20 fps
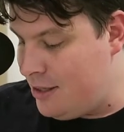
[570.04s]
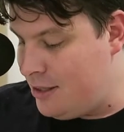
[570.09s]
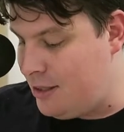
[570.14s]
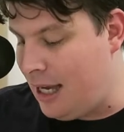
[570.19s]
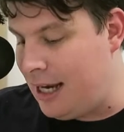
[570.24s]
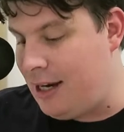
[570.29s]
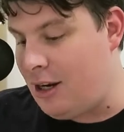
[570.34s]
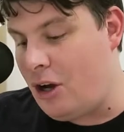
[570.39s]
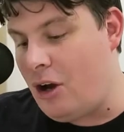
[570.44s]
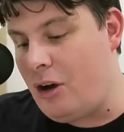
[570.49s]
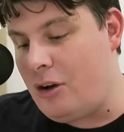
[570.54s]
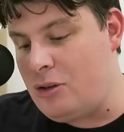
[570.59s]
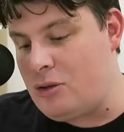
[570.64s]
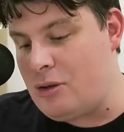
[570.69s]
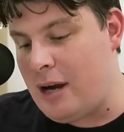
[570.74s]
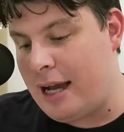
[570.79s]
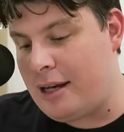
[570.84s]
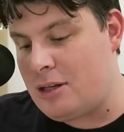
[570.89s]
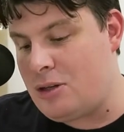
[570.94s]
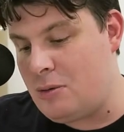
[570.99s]
Signed a
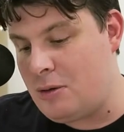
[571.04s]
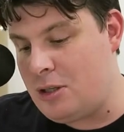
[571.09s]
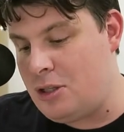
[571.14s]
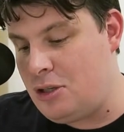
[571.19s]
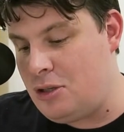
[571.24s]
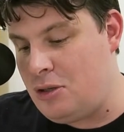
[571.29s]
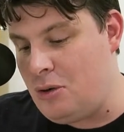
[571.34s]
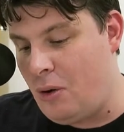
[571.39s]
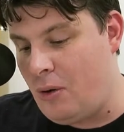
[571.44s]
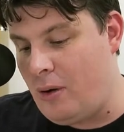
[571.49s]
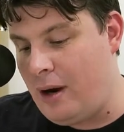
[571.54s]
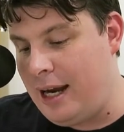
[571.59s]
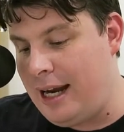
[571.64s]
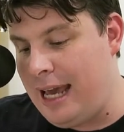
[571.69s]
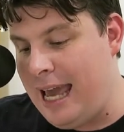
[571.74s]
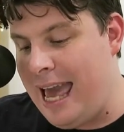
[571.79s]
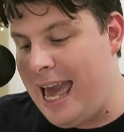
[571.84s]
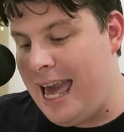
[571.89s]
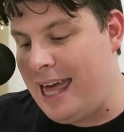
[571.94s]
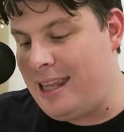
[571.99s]
contract to restore it,
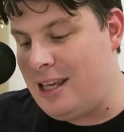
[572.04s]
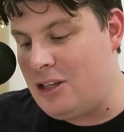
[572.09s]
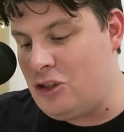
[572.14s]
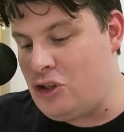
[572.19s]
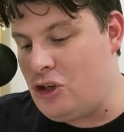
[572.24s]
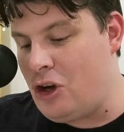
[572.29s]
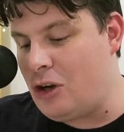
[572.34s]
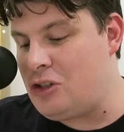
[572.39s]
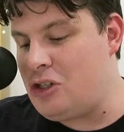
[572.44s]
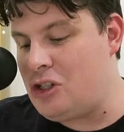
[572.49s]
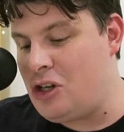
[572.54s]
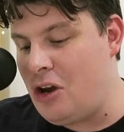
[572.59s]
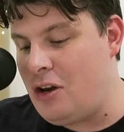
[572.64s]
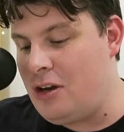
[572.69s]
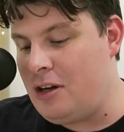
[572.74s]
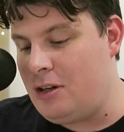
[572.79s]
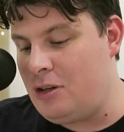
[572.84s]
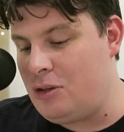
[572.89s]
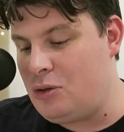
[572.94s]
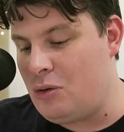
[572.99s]
and then Josh
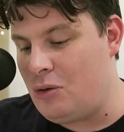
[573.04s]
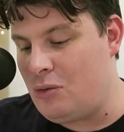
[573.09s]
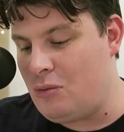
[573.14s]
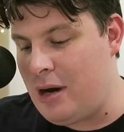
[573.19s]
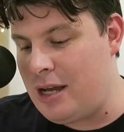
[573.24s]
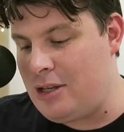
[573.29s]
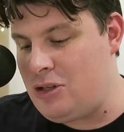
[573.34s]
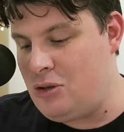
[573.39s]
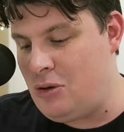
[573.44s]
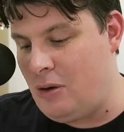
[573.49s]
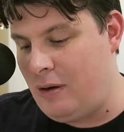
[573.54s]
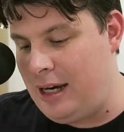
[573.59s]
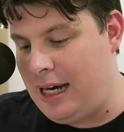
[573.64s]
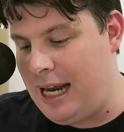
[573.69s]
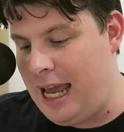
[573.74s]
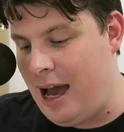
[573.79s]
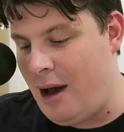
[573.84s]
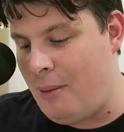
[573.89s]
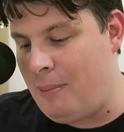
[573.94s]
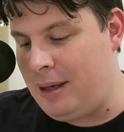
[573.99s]
turned it into a restaurant
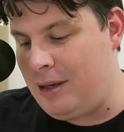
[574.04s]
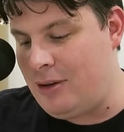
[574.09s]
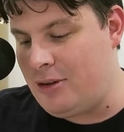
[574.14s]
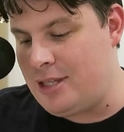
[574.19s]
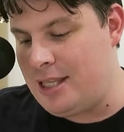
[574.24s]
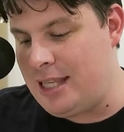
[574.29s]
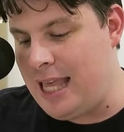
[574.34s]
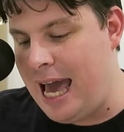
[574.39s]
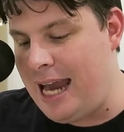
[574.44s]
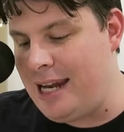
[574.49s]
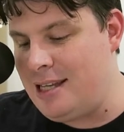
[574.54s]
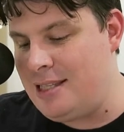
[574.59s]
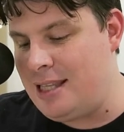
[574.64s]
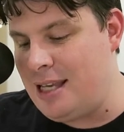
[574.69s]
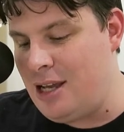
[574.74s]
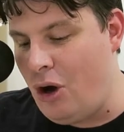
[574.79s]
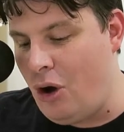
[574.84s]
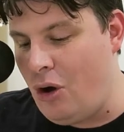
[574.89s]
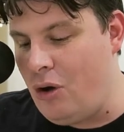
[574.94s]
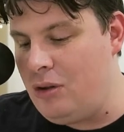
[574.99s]
now because that is
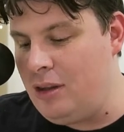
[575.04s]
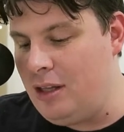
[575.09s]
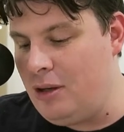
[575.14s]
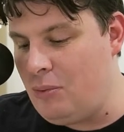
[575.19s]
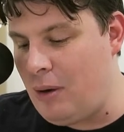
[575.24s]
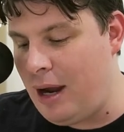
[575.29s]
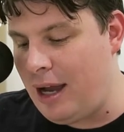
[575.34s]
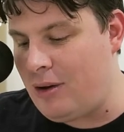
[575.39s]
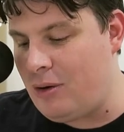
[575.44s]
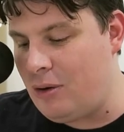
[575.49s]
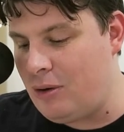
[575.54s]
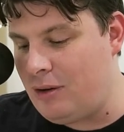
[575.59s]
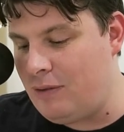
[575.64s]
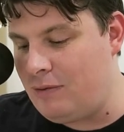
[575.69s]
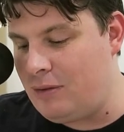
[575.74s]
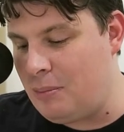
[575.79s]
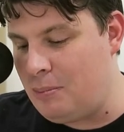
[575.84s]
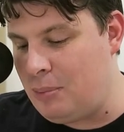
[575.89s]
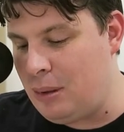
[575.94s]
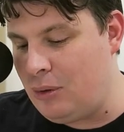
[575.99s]
the only record
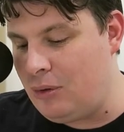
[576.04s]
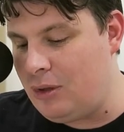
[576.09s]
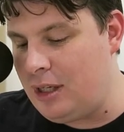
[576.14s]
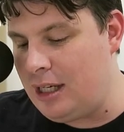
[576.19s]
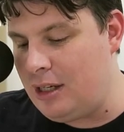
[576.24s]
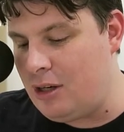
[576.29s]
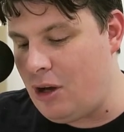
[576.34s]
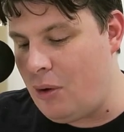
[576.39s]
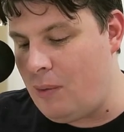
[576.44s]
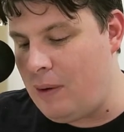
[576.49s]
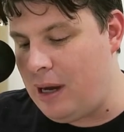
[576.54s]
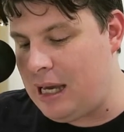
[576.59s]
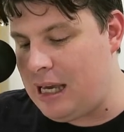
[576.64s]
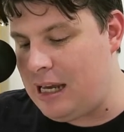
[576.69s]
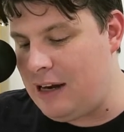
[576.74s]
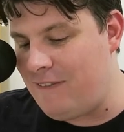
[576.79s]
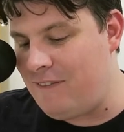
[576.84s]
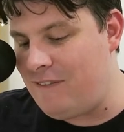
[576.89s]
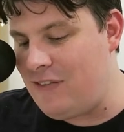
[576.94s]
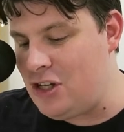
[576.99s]
of the building. No one
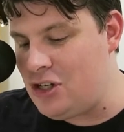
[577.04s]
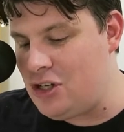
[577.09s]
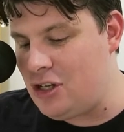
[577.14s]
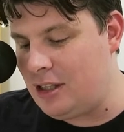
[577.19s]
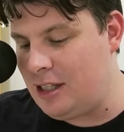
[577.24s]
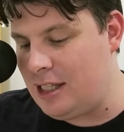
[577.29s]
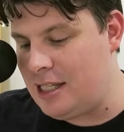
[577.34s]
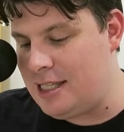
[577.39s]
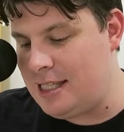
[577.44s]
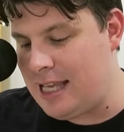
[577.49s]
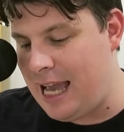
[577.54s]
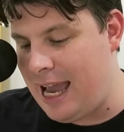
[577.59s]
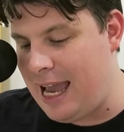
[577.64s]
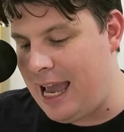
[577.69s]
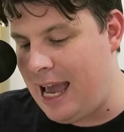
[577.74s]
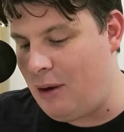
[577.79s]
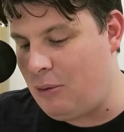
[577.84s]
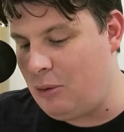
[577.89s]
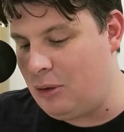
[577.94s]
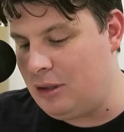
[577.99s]
can officially
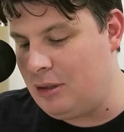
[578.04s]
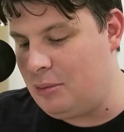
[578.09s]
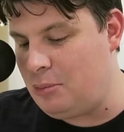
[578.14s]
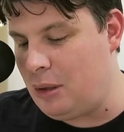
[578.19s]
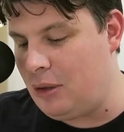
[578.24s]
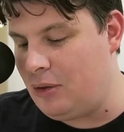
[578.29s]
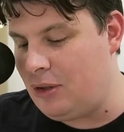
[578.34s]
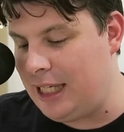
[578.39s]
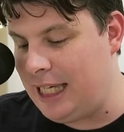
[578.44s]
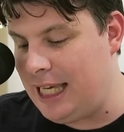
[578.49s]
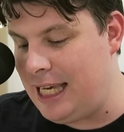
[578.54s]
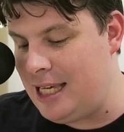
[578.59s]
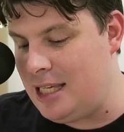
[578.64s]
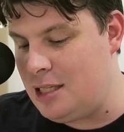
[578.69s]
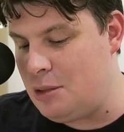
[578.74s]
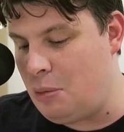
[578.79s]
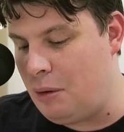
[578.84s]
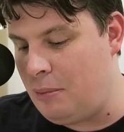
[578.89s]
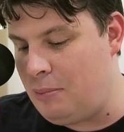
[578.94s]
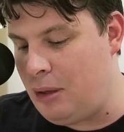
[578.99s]
say how old the building
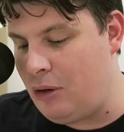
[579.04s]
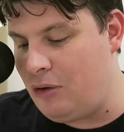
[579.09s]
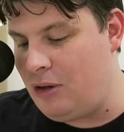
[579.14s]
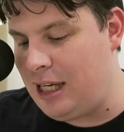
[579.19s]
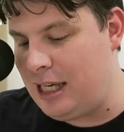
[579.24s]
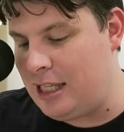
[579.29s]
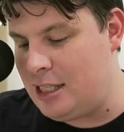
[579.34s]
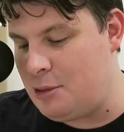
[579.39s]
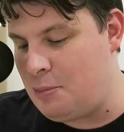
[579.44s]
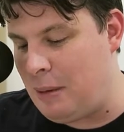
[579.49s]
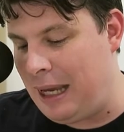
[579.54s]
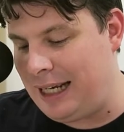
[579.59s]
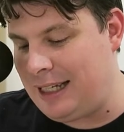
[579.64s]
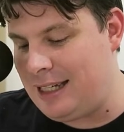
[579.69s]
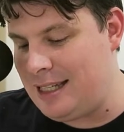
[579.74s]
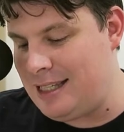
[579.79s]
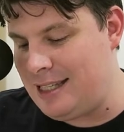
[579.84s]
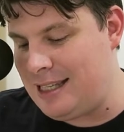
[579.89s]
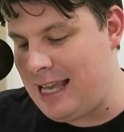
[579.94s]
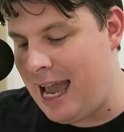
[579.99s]
is, but building
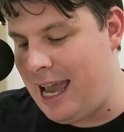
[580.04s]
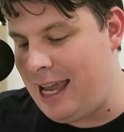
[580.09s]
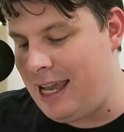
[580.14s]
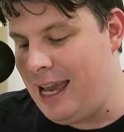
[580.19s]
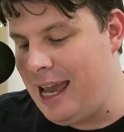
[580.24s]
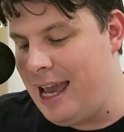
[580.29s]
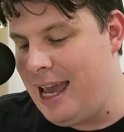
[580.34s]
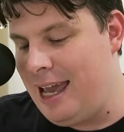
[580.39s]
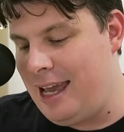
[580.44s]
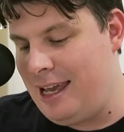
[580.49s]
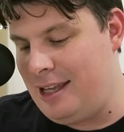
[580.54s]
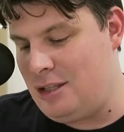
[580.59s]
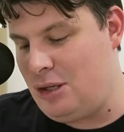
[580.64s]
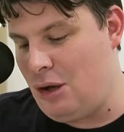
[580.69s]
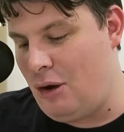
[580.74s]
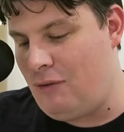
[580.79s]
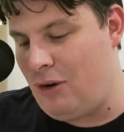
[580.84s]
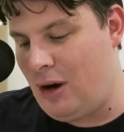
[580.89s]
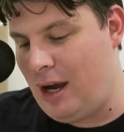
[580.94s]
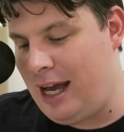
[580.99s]
inspectors say it's
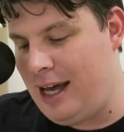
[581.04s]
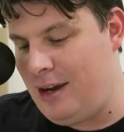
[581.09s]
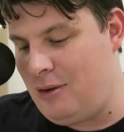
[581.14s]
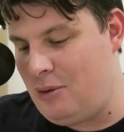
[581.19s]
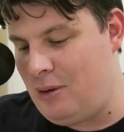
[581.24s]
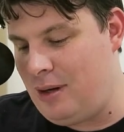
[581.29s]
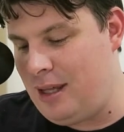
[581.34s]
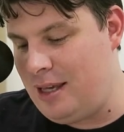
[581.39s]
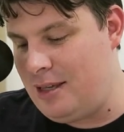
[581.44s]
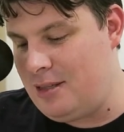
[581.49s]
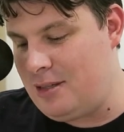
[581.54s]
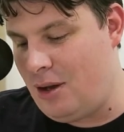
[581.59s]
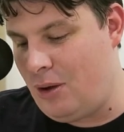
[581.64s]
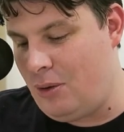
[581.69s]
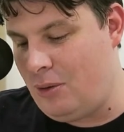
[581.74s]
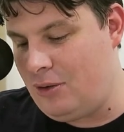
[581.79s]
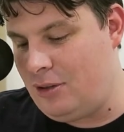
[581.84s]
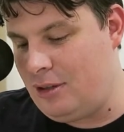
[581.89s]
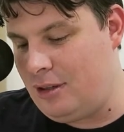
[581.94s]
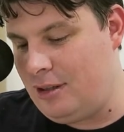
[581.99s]
over 100 years
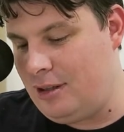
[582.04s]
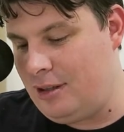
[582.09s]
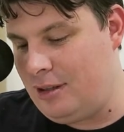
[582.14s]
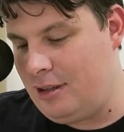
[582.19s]
old.